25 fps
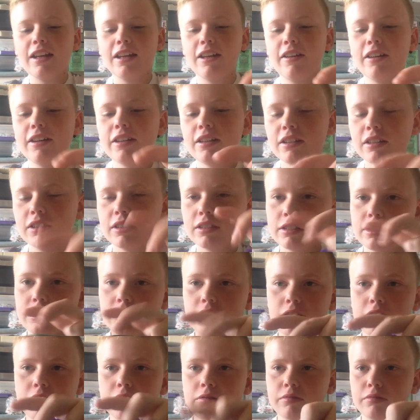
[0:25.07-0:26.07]
anyway,
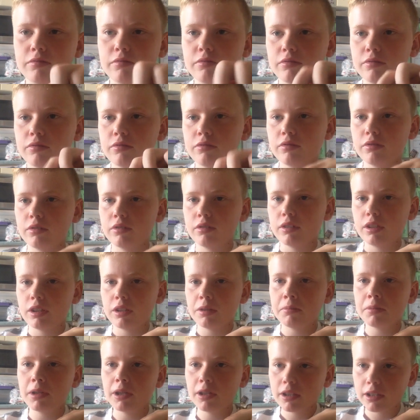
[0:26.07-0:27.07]
so they
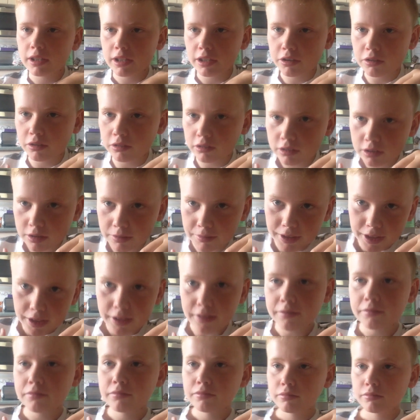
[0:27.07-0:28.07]
might they're cool to me
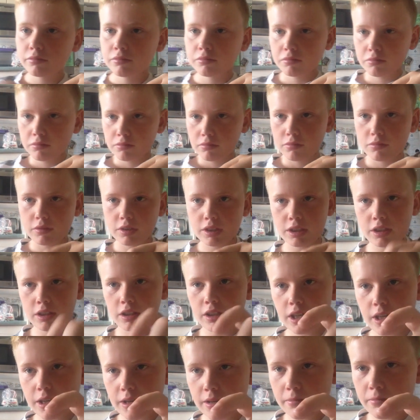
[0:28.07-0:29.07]
and
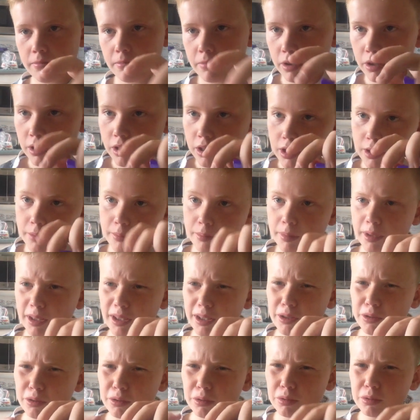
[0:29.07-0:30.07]
they might be
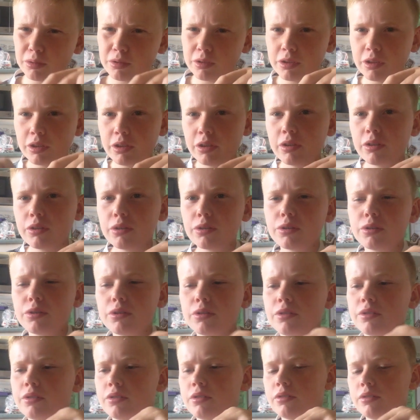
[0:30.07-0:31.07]
cool to you.
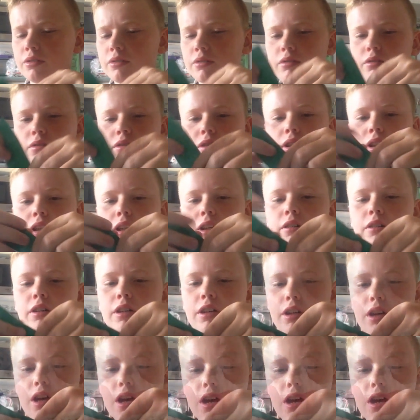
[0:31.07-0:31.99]
Anyway.